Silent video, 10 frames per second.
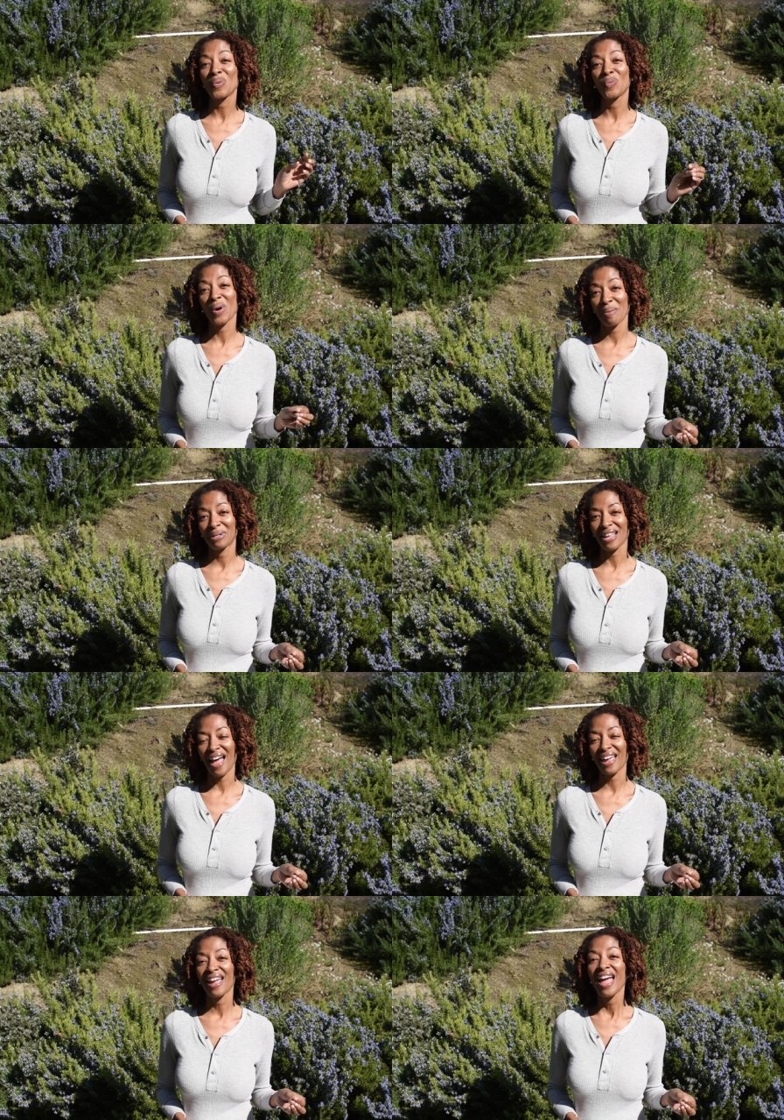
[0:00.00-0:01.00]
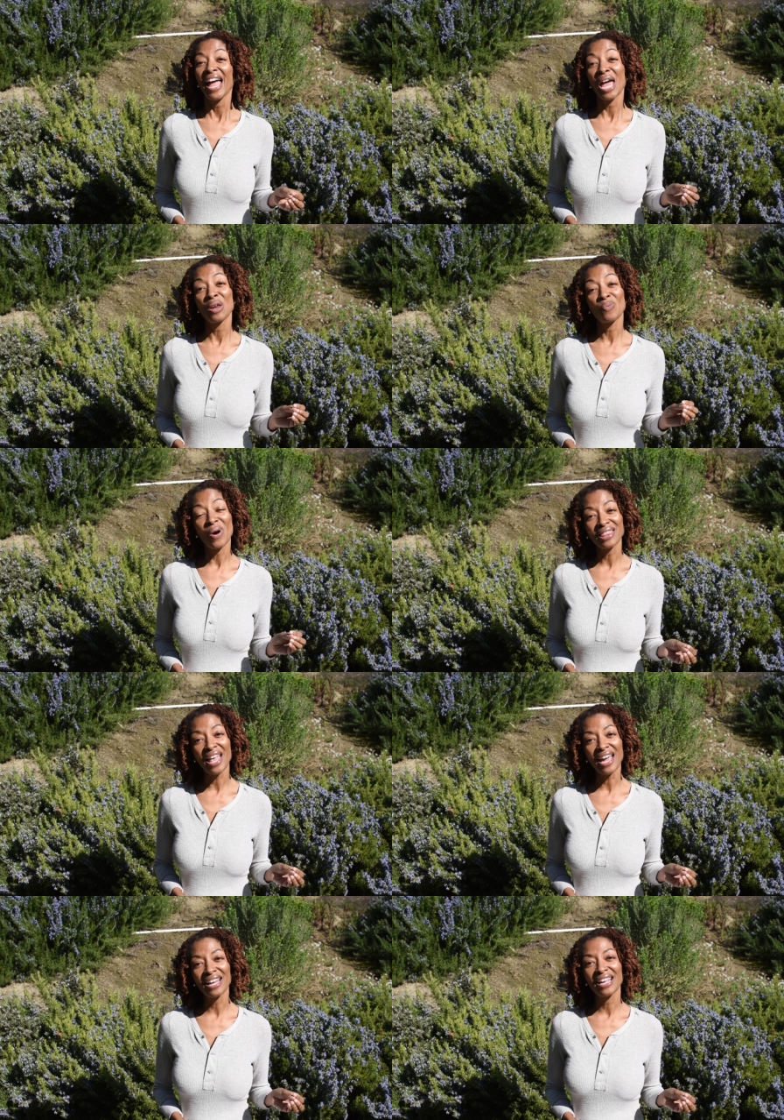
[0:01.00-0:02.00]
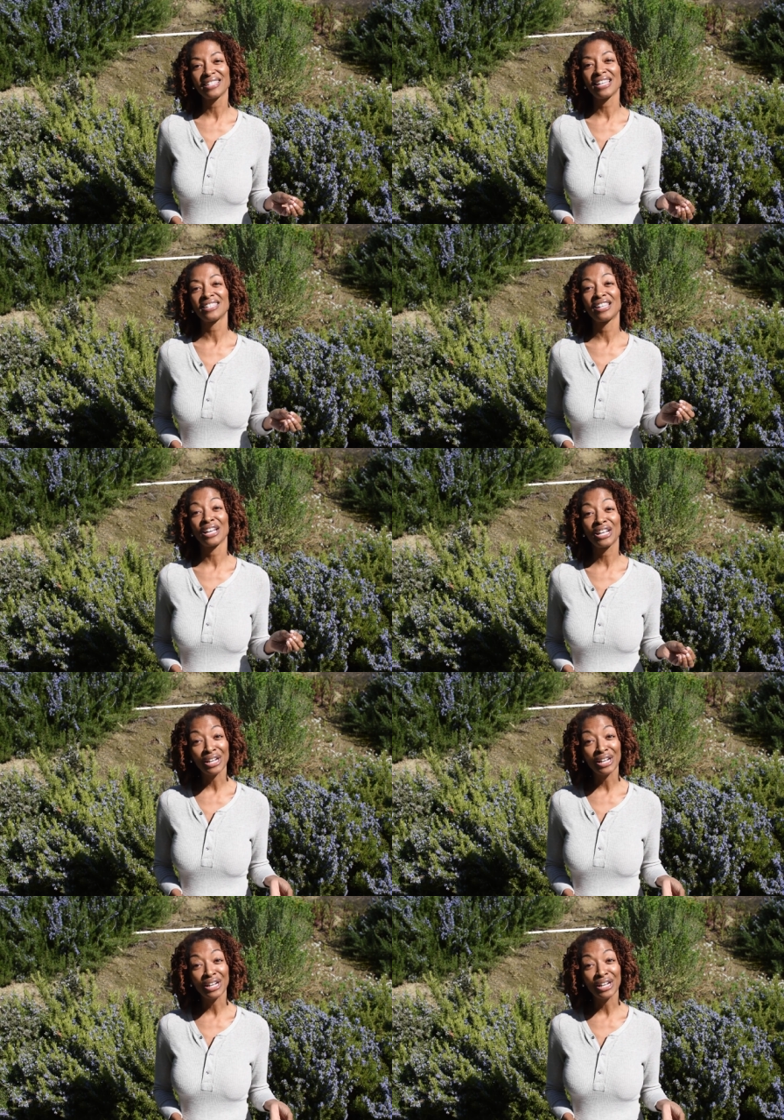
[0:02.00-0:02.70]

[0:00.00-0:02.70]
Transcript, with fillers: website, and what that is is the